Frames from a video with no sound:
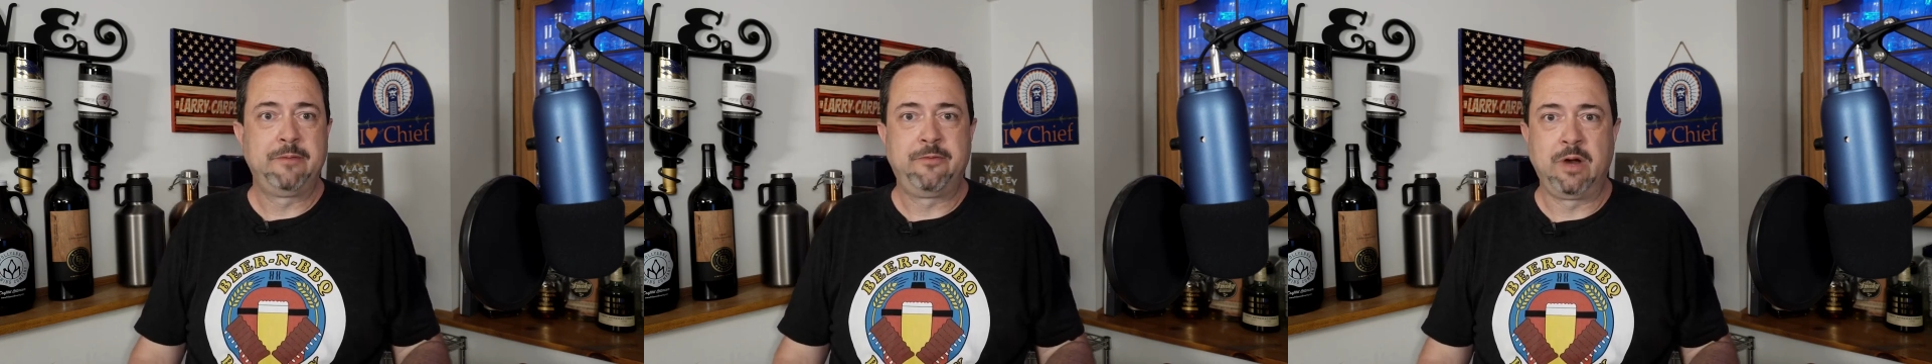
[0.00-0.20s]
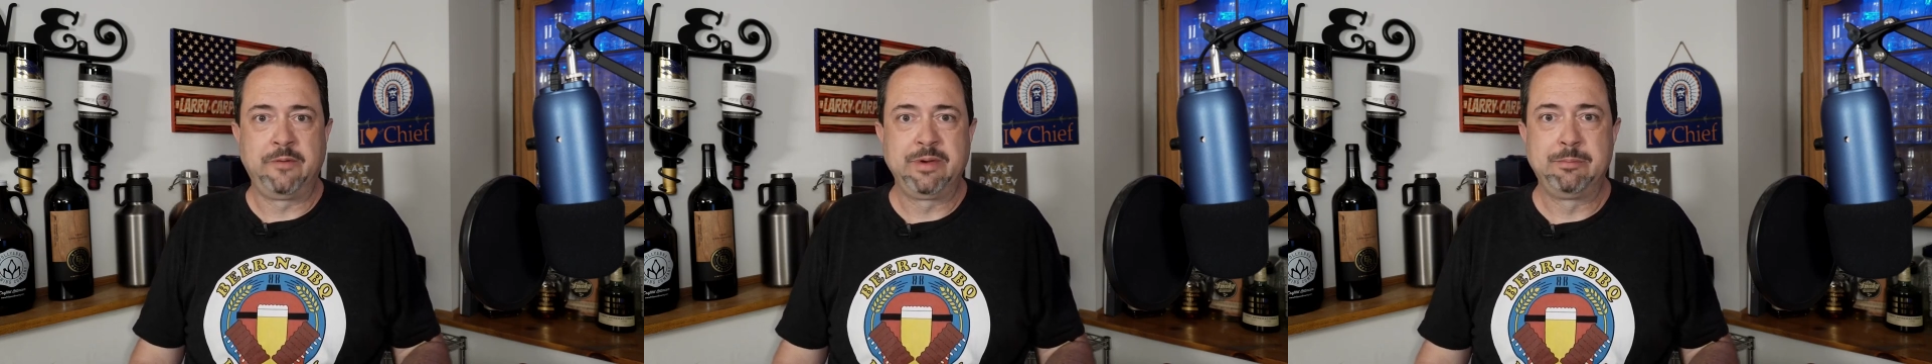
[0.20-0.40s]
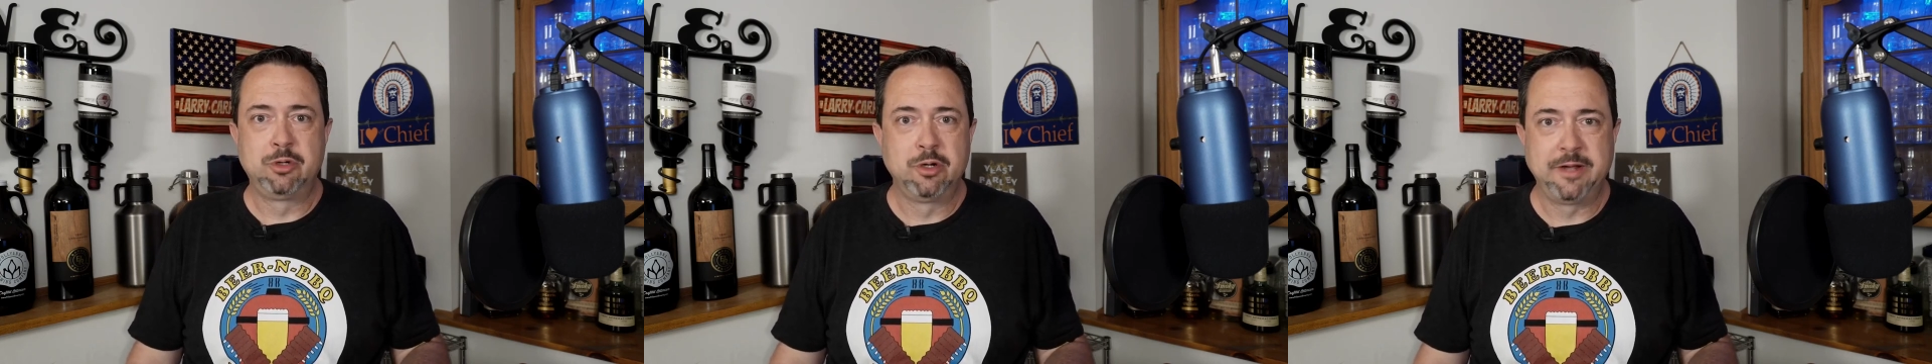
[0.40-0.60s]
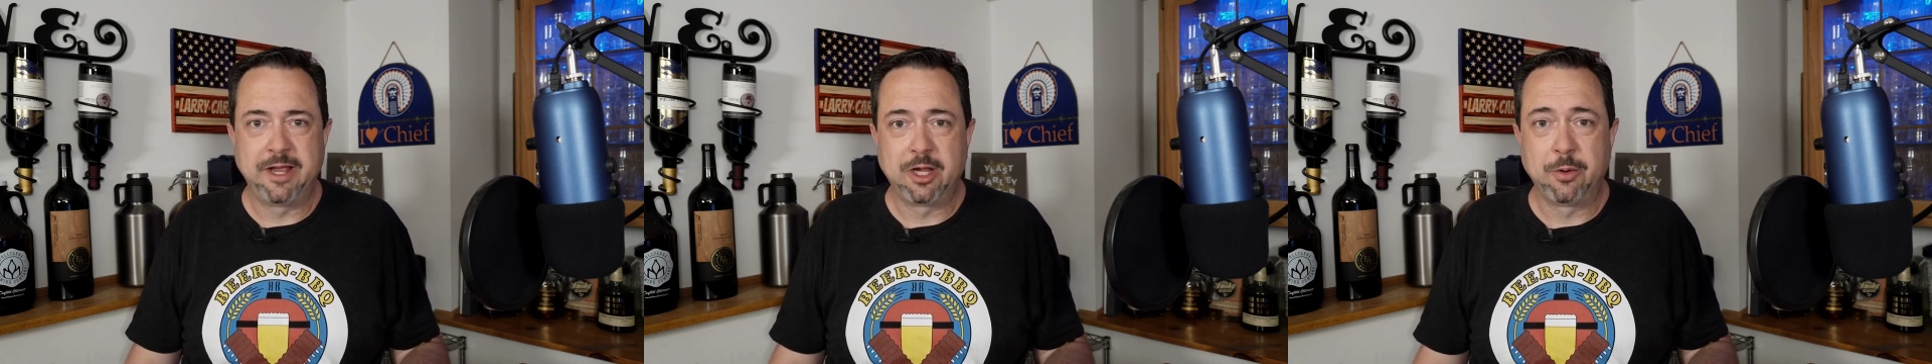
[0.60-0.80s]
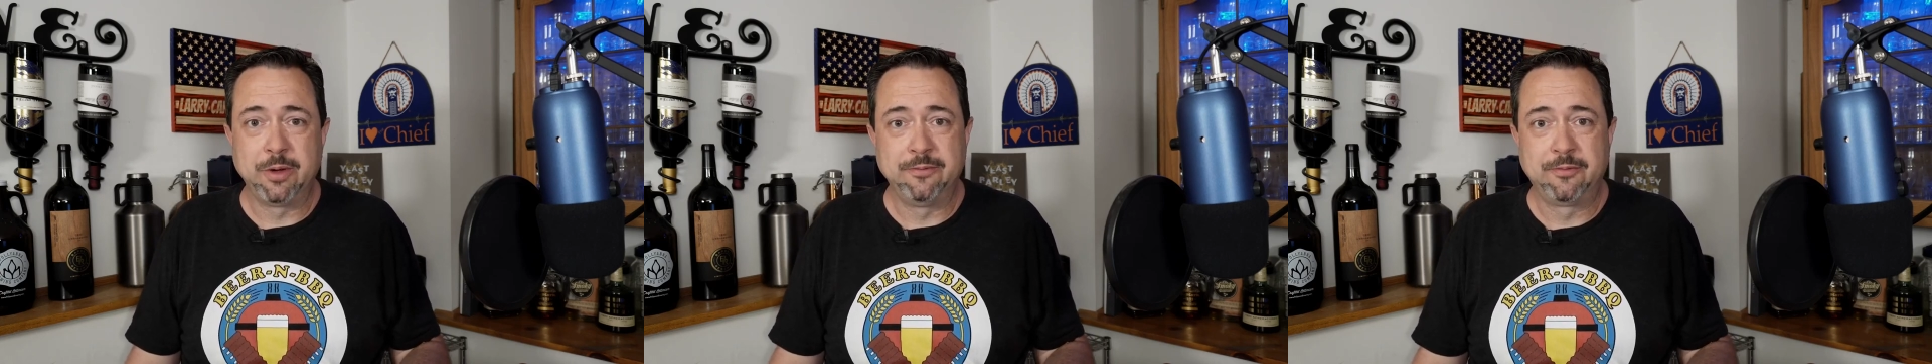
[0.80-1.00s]
for every brew
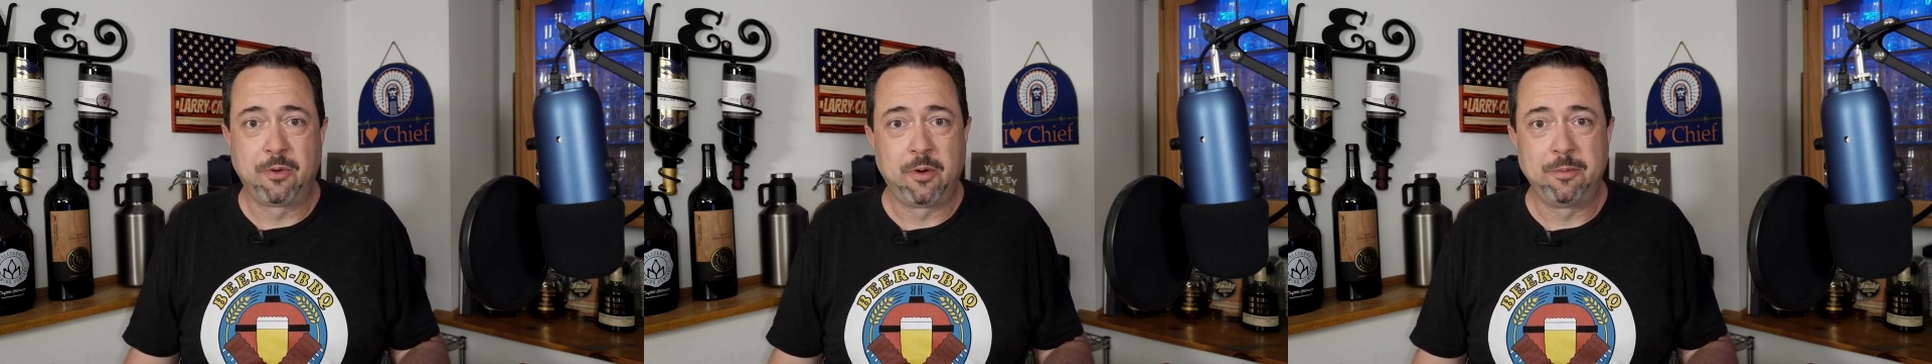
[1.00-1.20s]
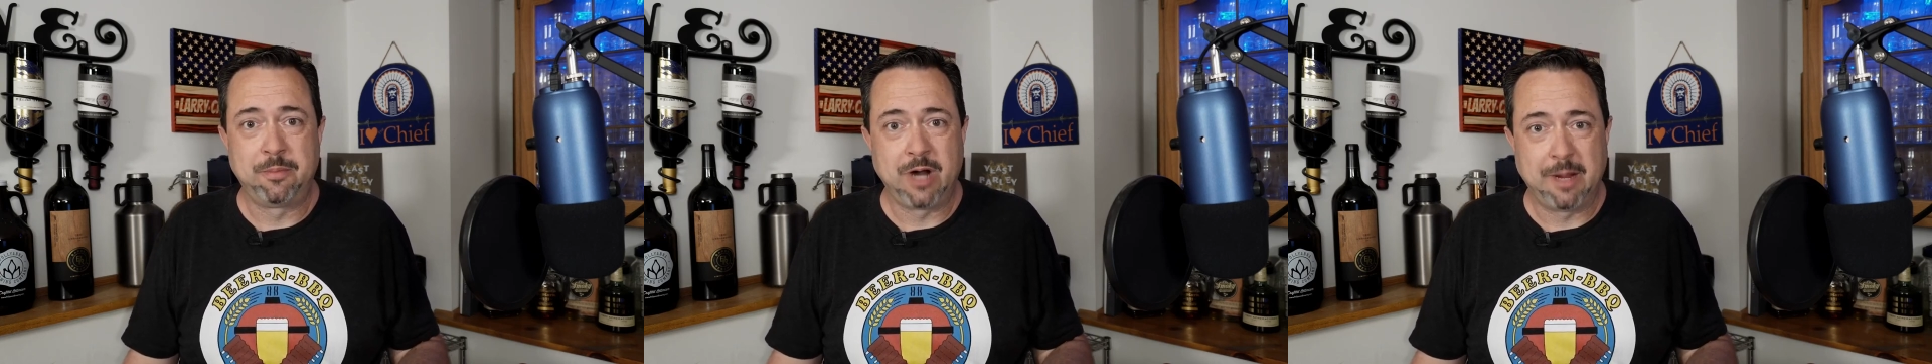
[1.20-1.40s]
day going forward,